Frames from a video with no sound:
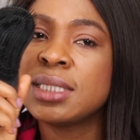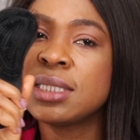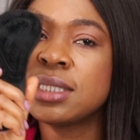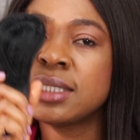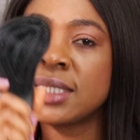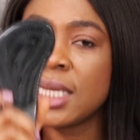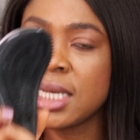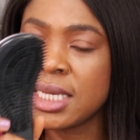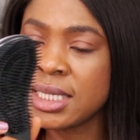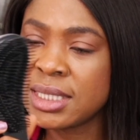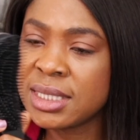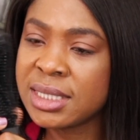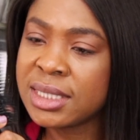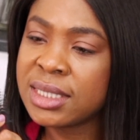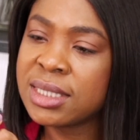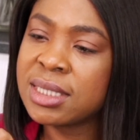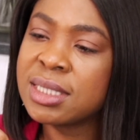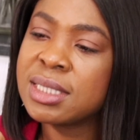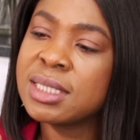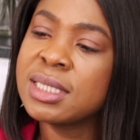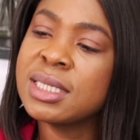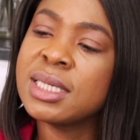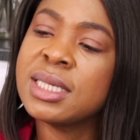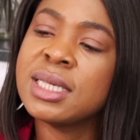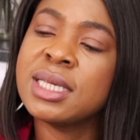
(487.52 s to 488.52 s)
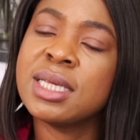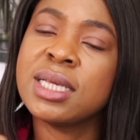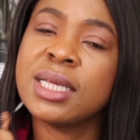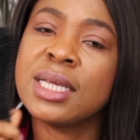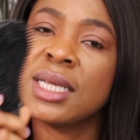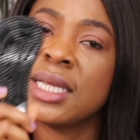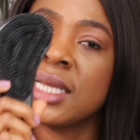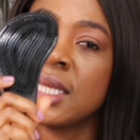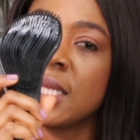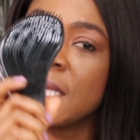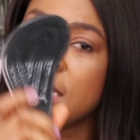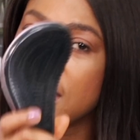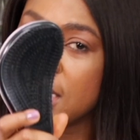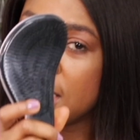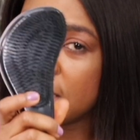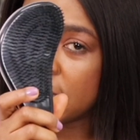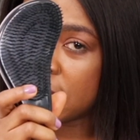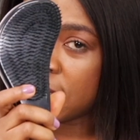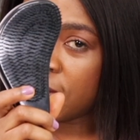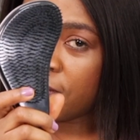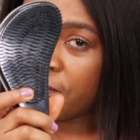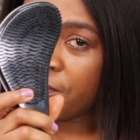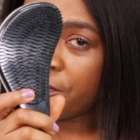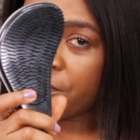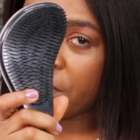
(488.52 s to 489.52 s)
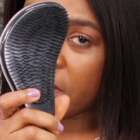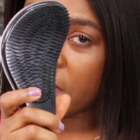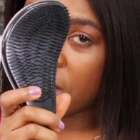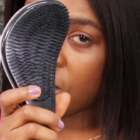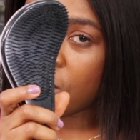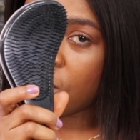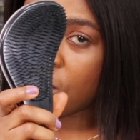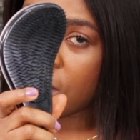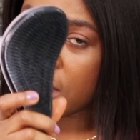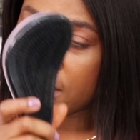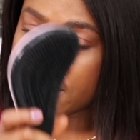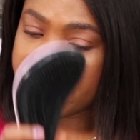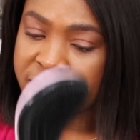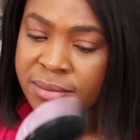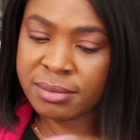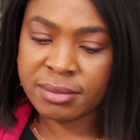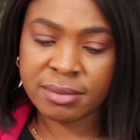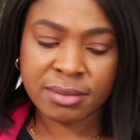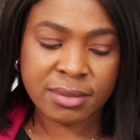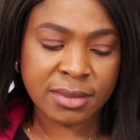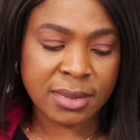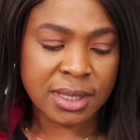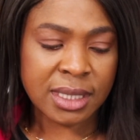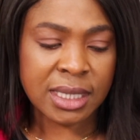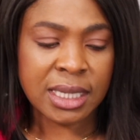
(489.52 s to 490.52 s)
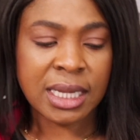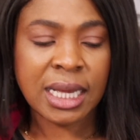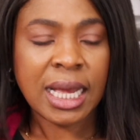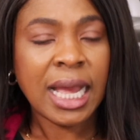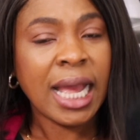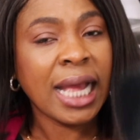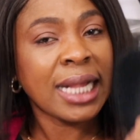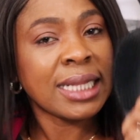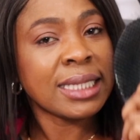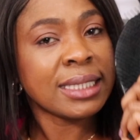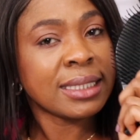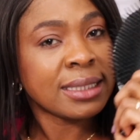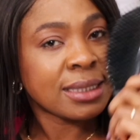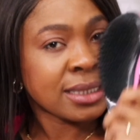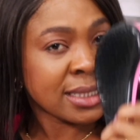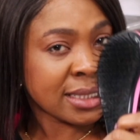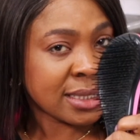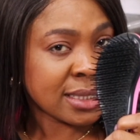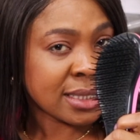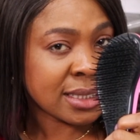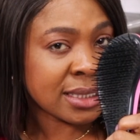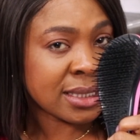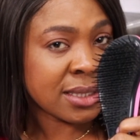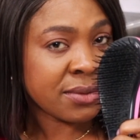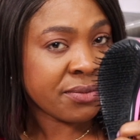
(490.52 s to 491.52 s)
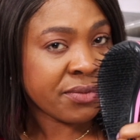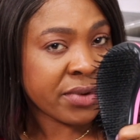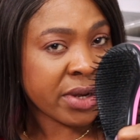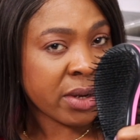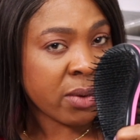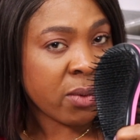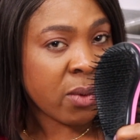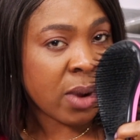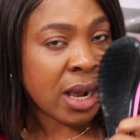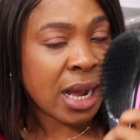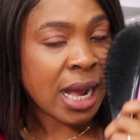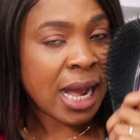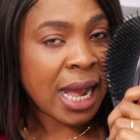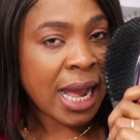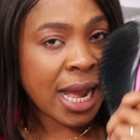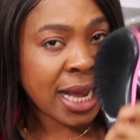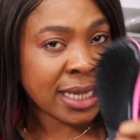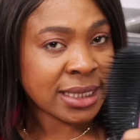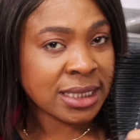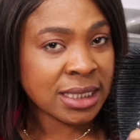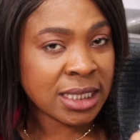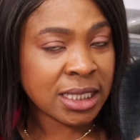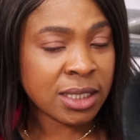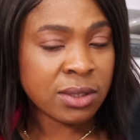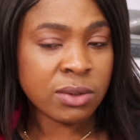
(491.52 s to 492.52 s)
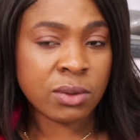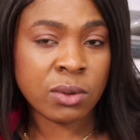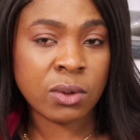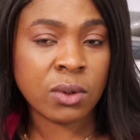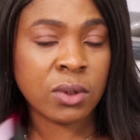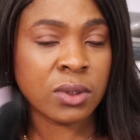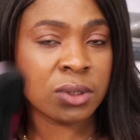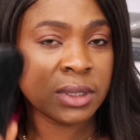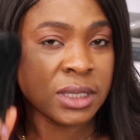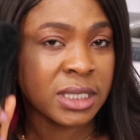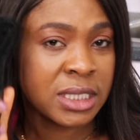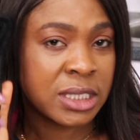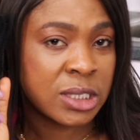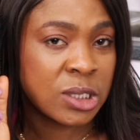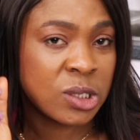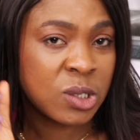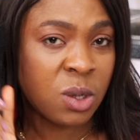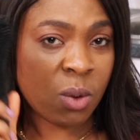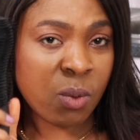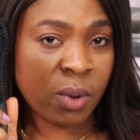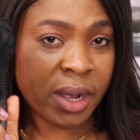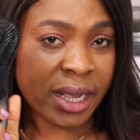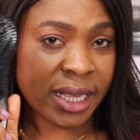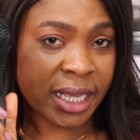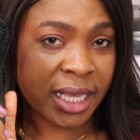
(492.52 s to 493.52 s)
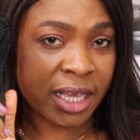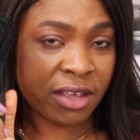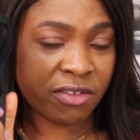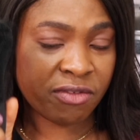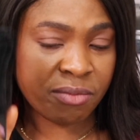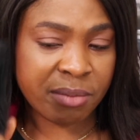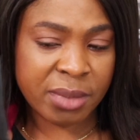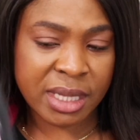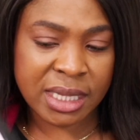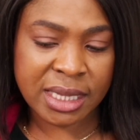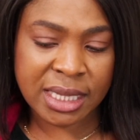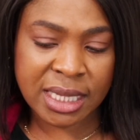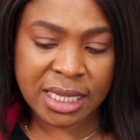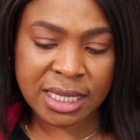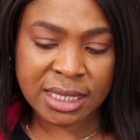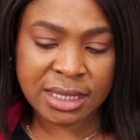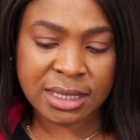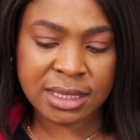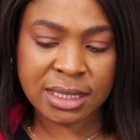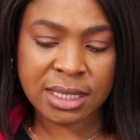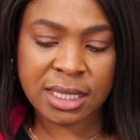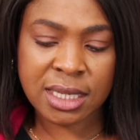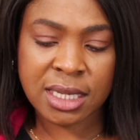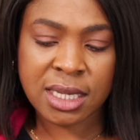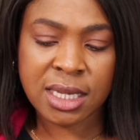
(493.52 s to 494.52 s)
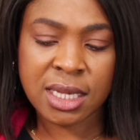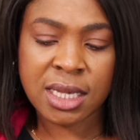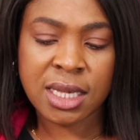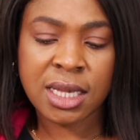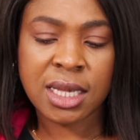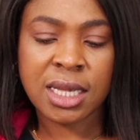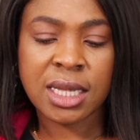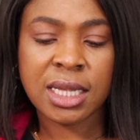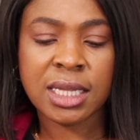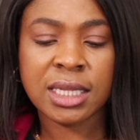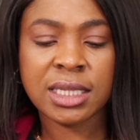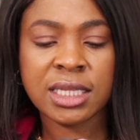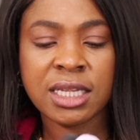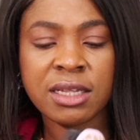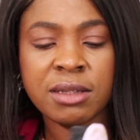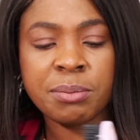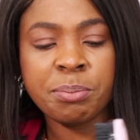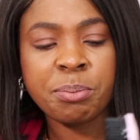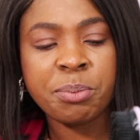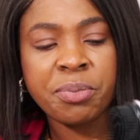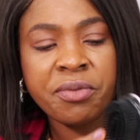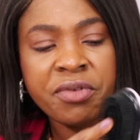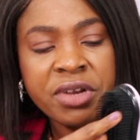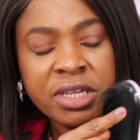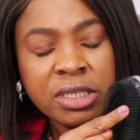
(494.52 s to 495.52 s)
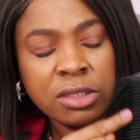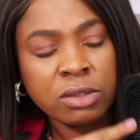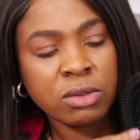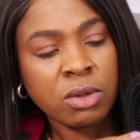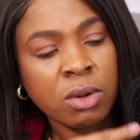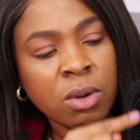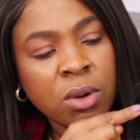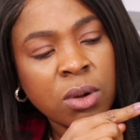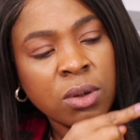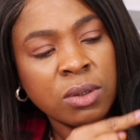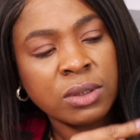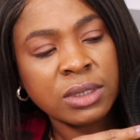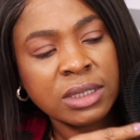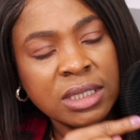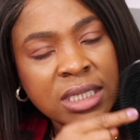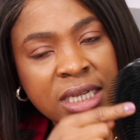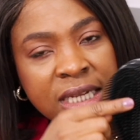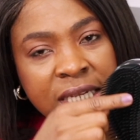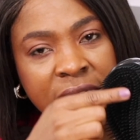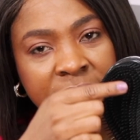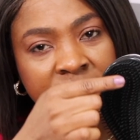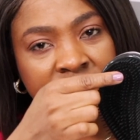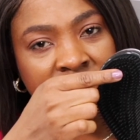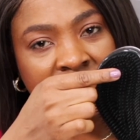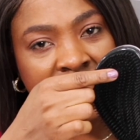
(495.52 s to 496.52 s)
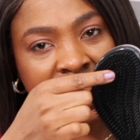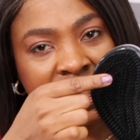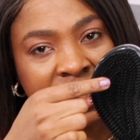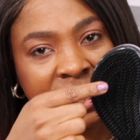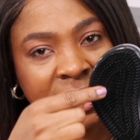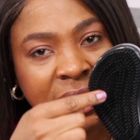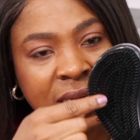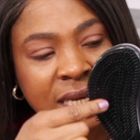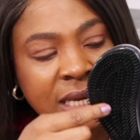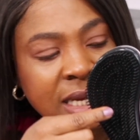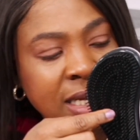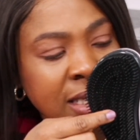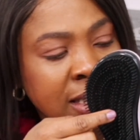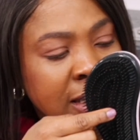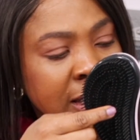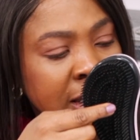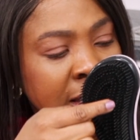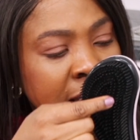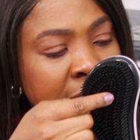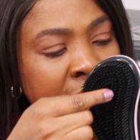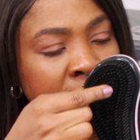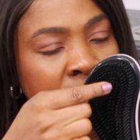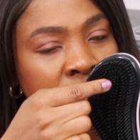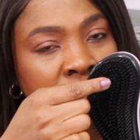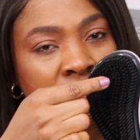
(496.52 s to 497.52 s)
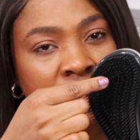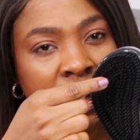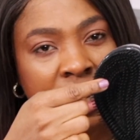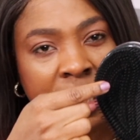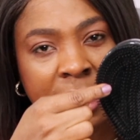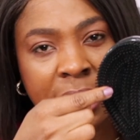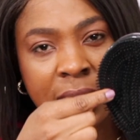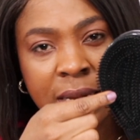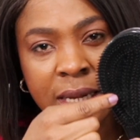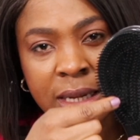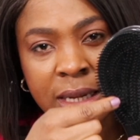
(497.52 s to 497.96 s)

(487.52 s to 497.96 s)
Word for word: This is the fake one. And this is the real one. I didn't know until someone gave me this. The bristle on this, you can see, is circular,